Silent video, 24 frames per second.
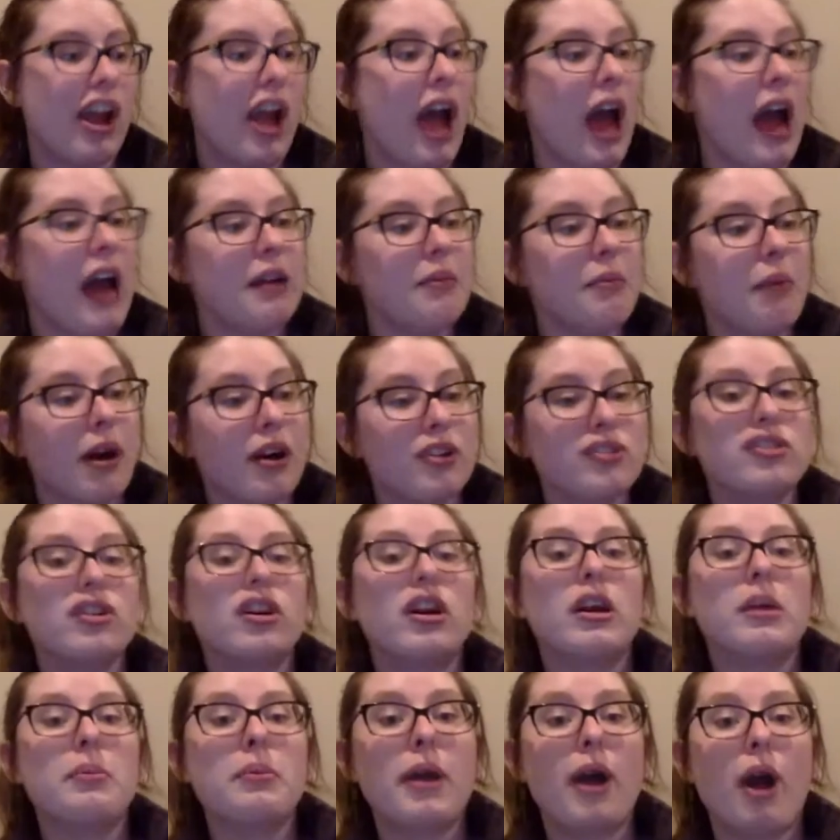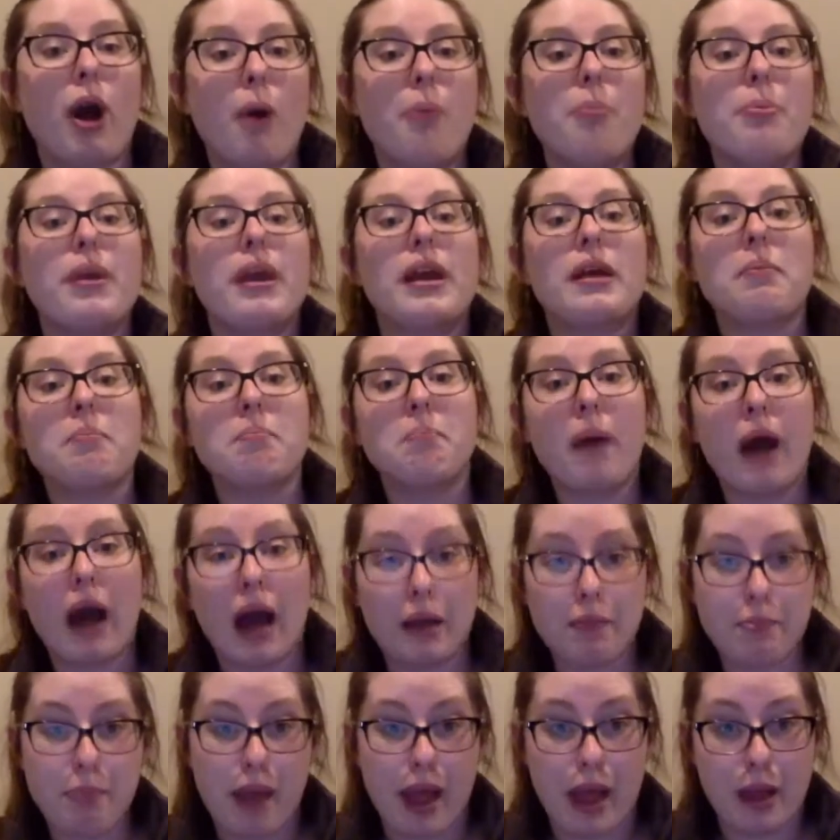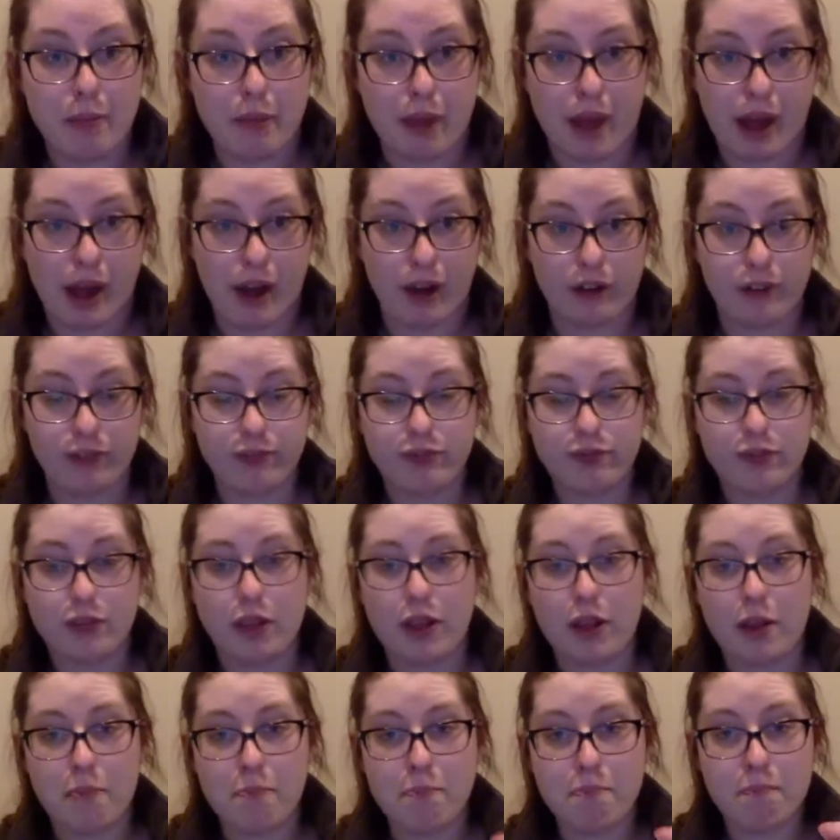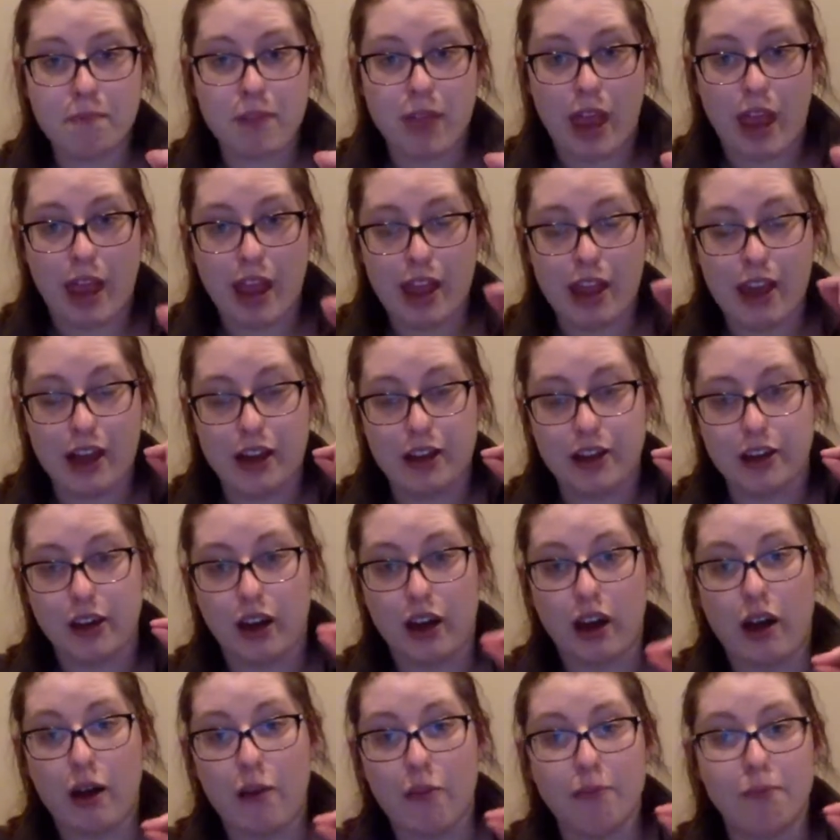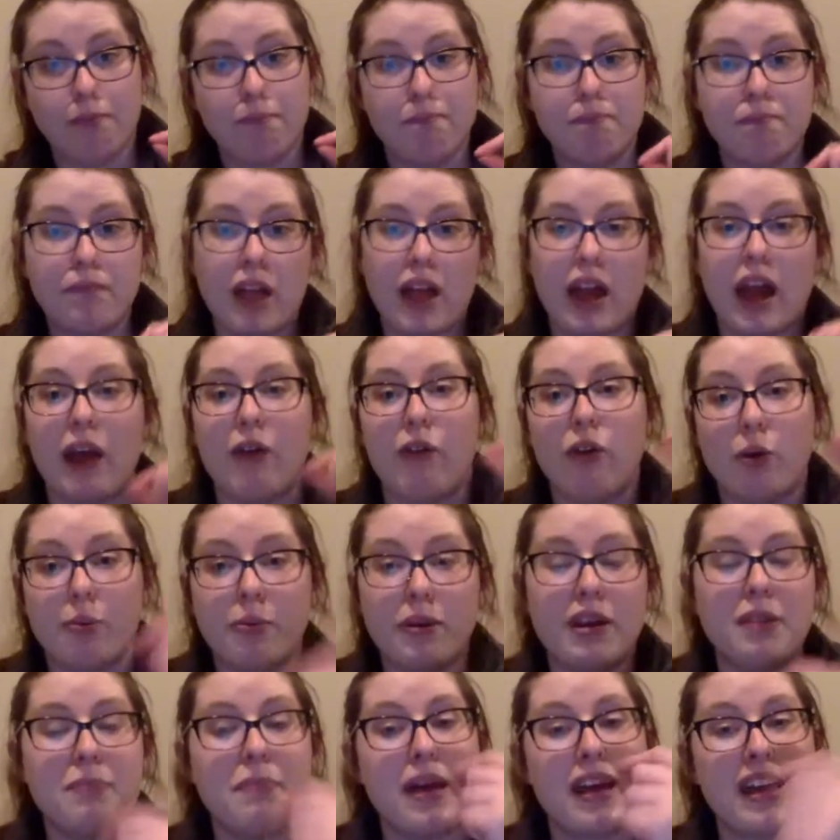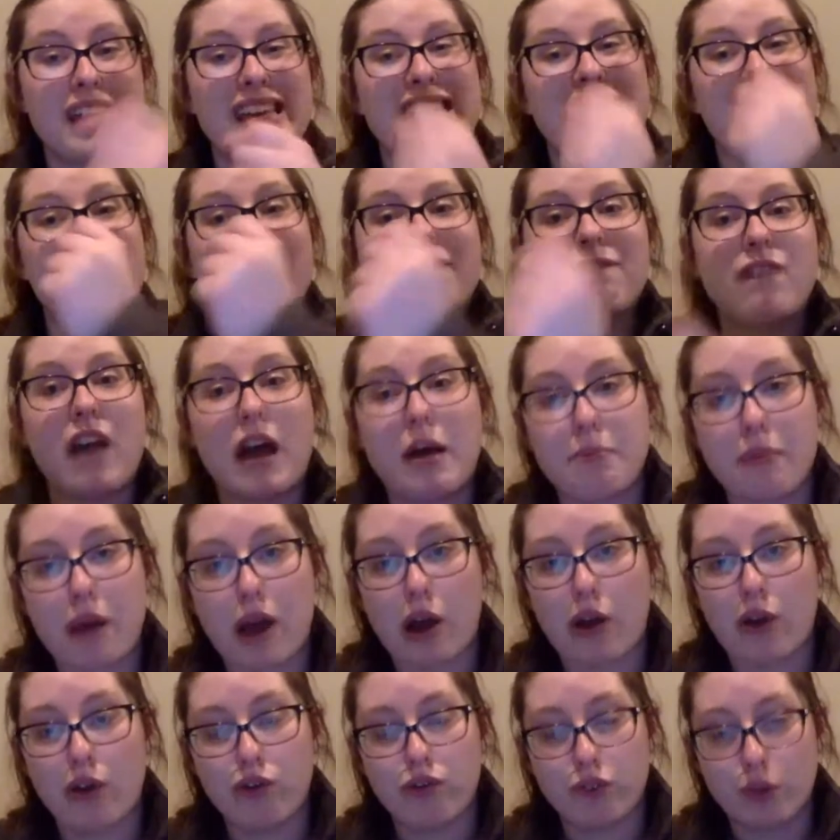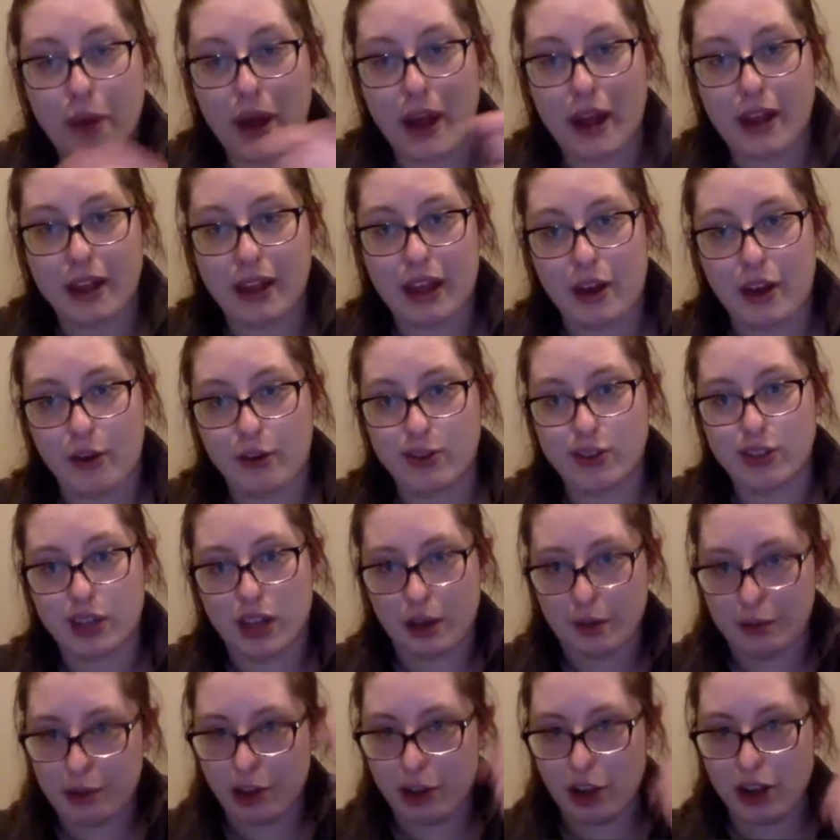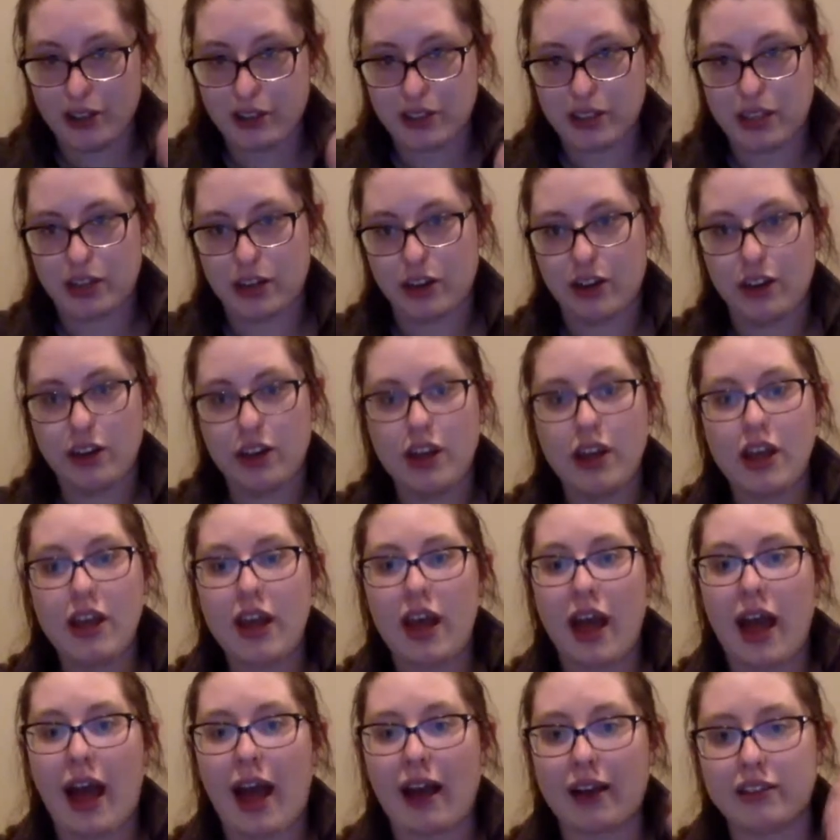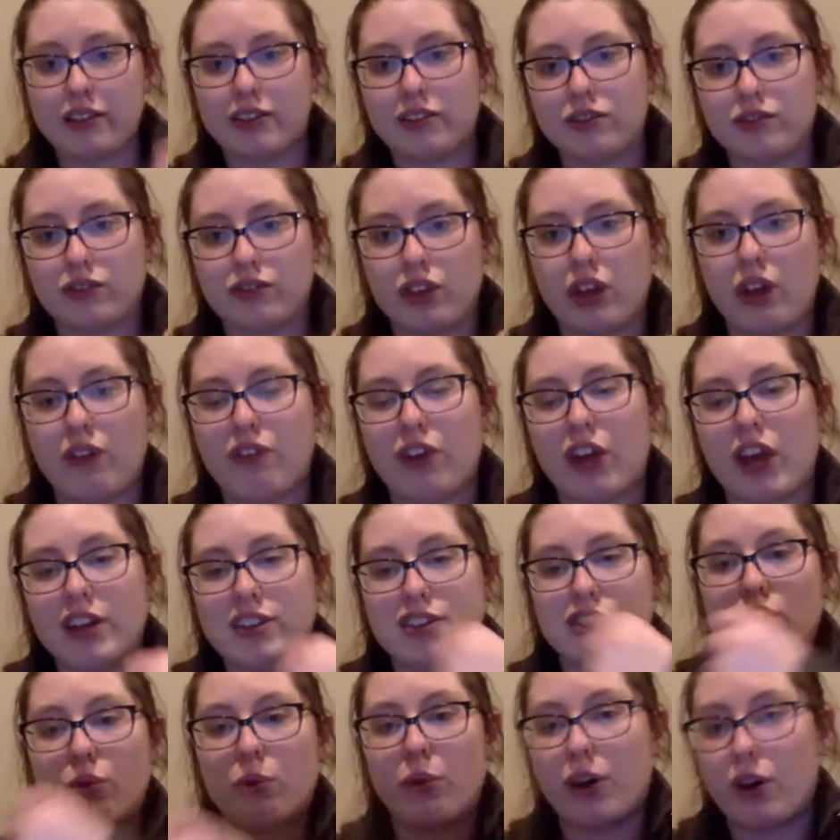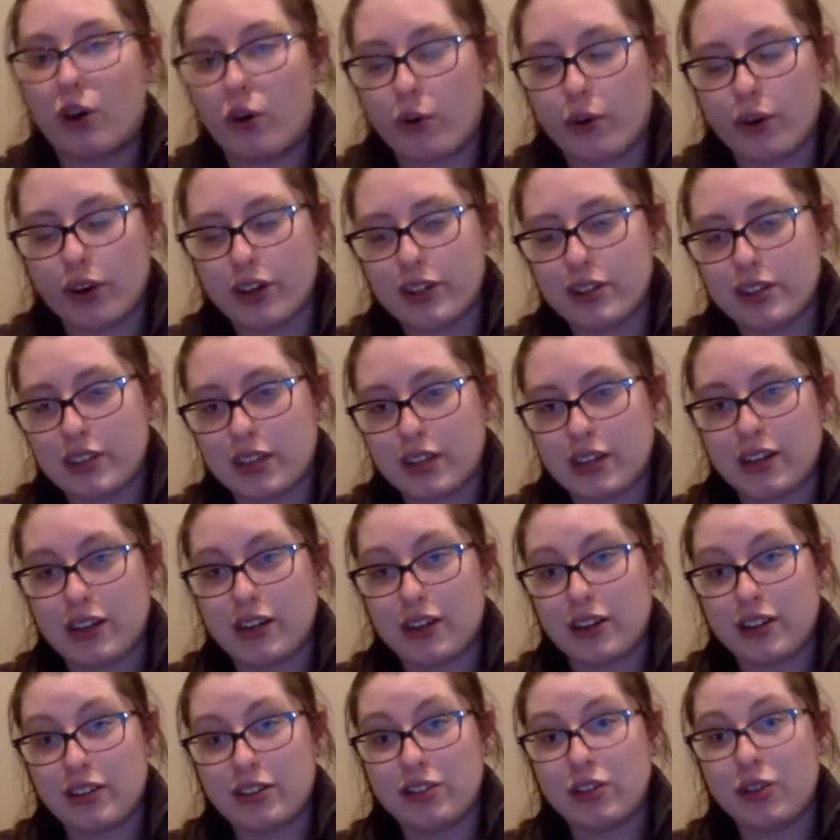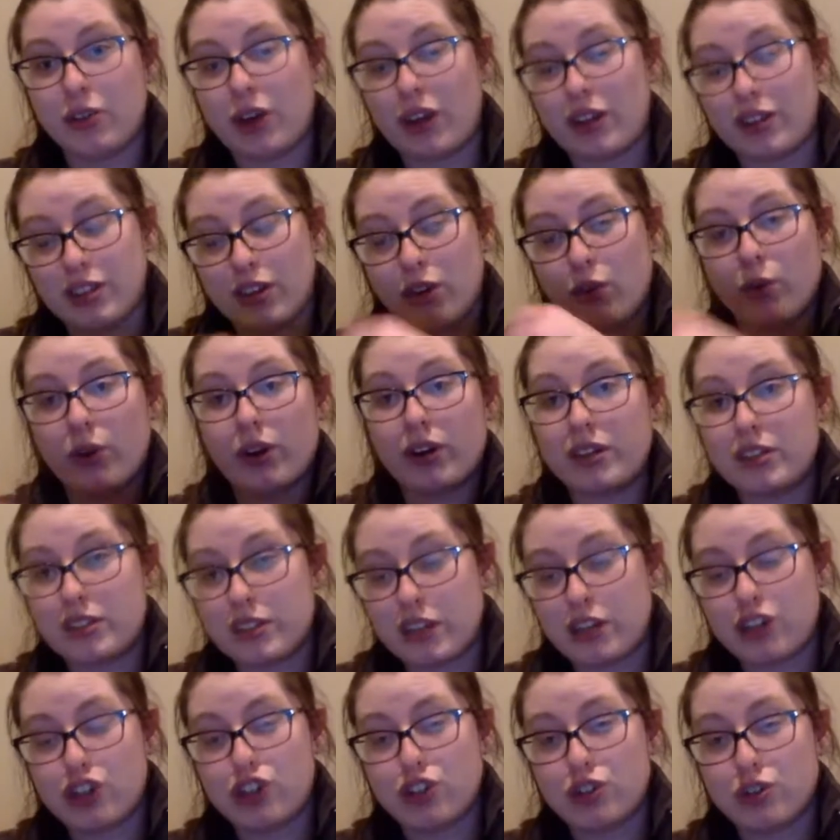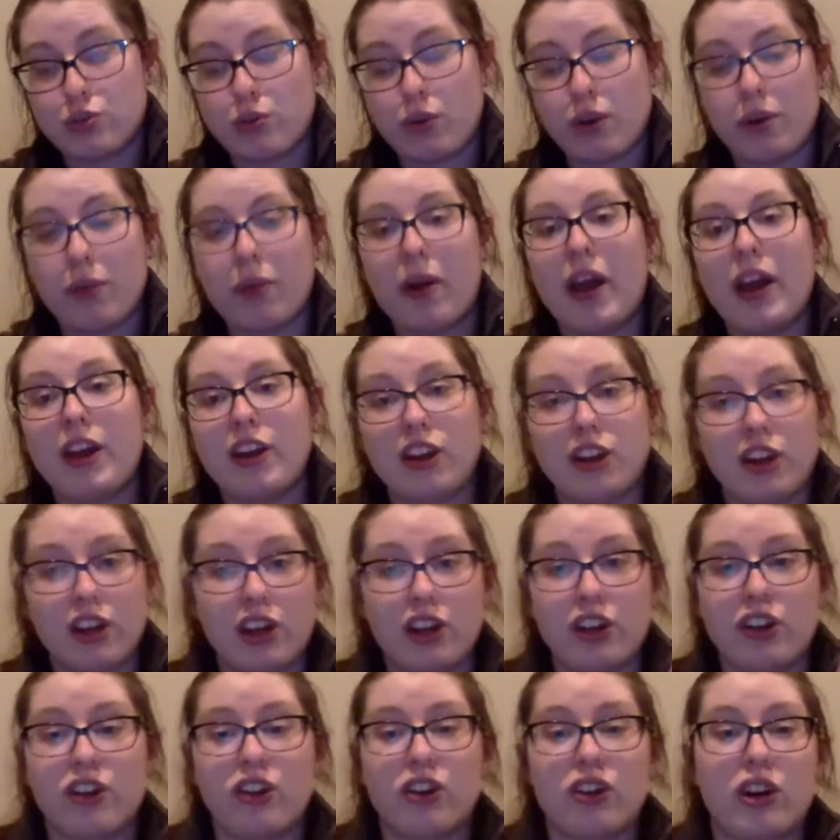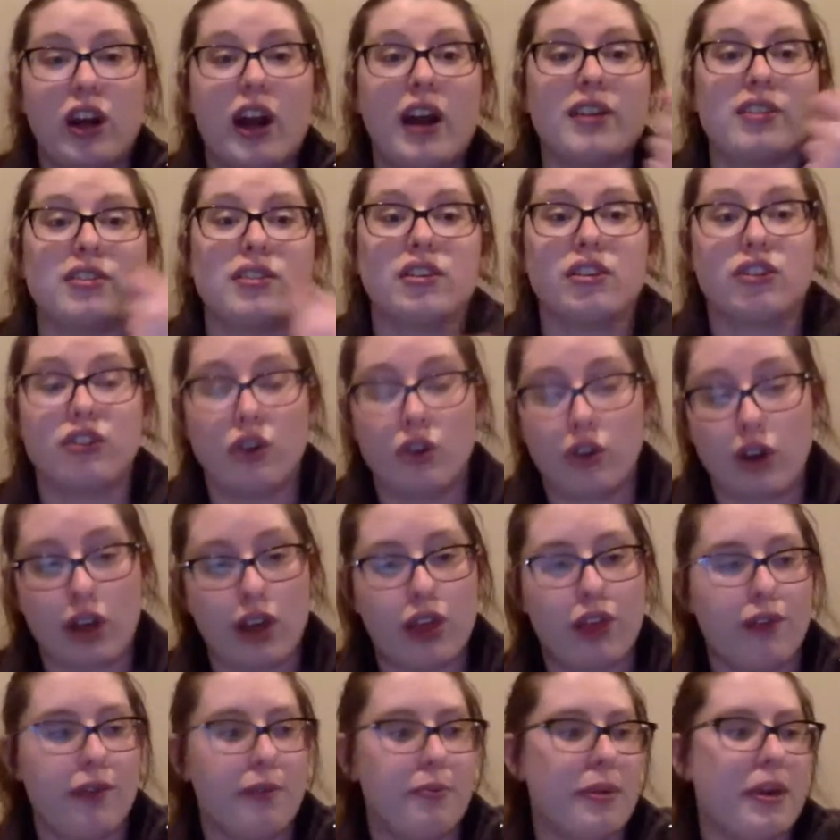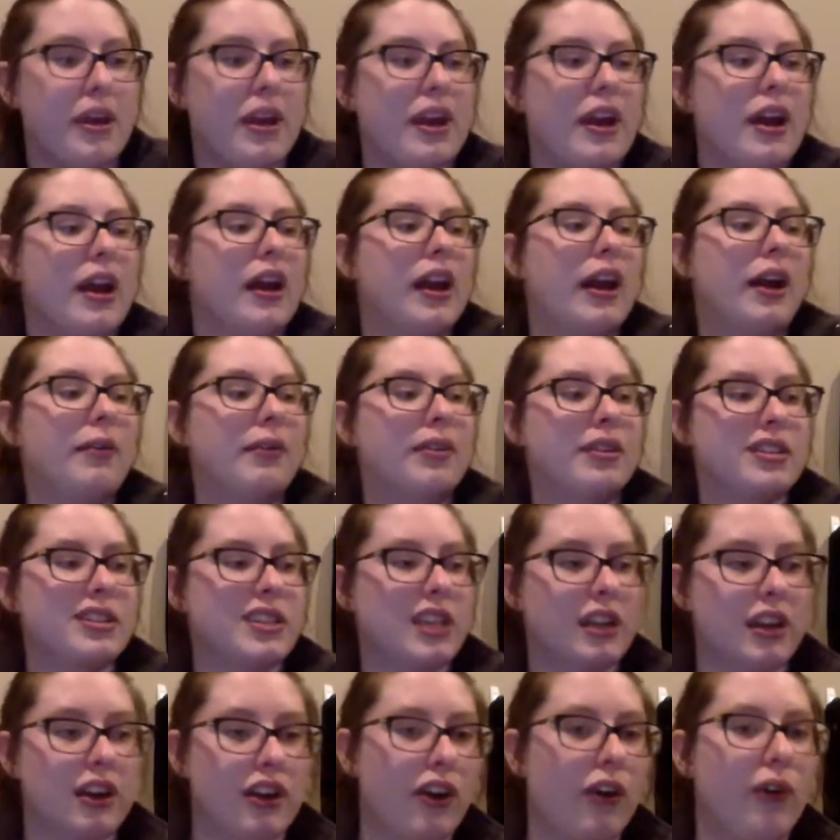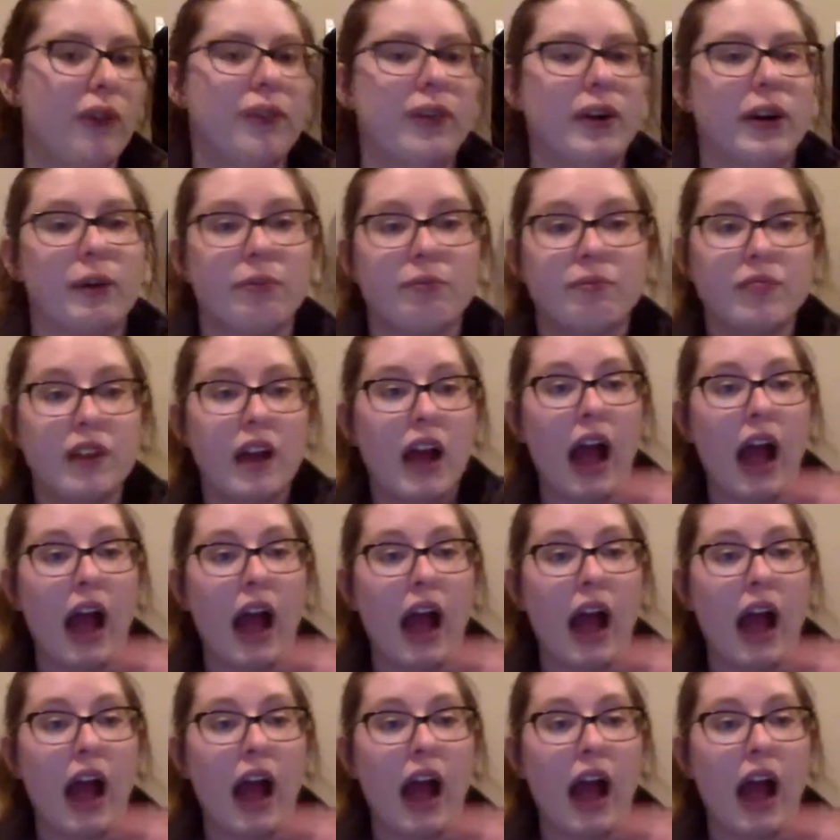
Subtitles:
and I'm also going to be opening my PayPal, and I will be making a Venmo for my account, so that way you guys can actively, if you guys don't want to donate to the organizations right away, you guys could donate through me, and I would send it over.